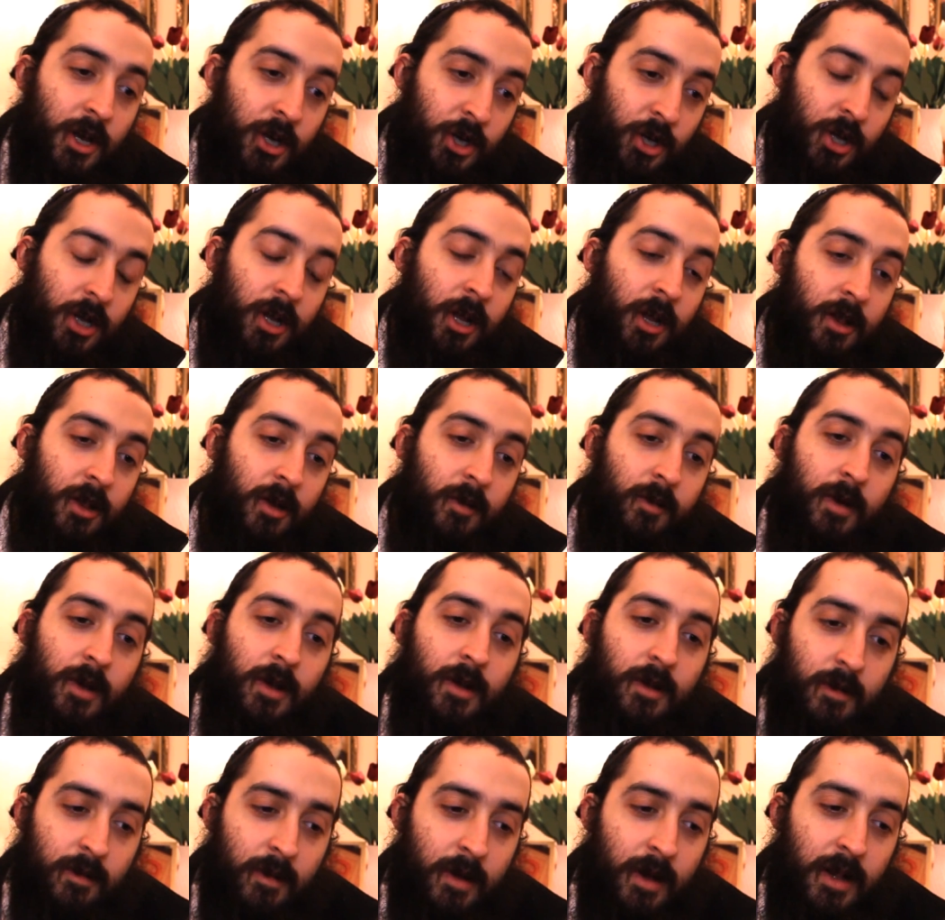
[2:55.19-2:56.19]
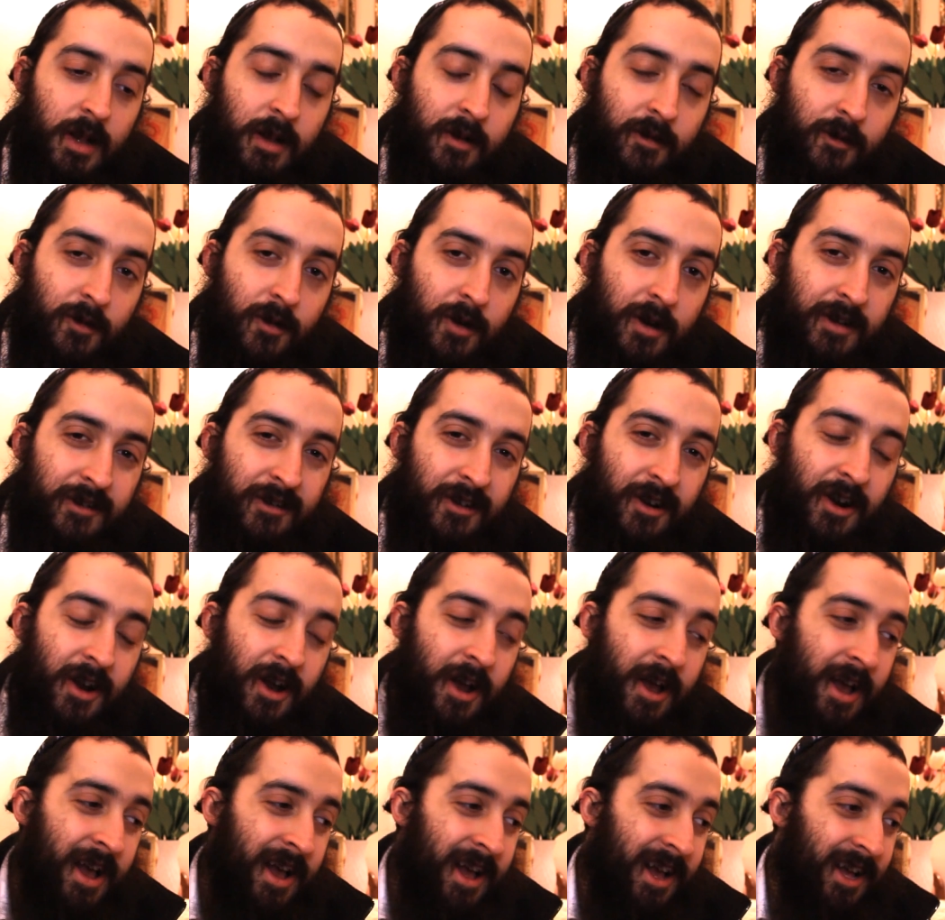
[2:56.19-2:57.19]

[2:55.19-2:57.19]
Shlita means may he live forever.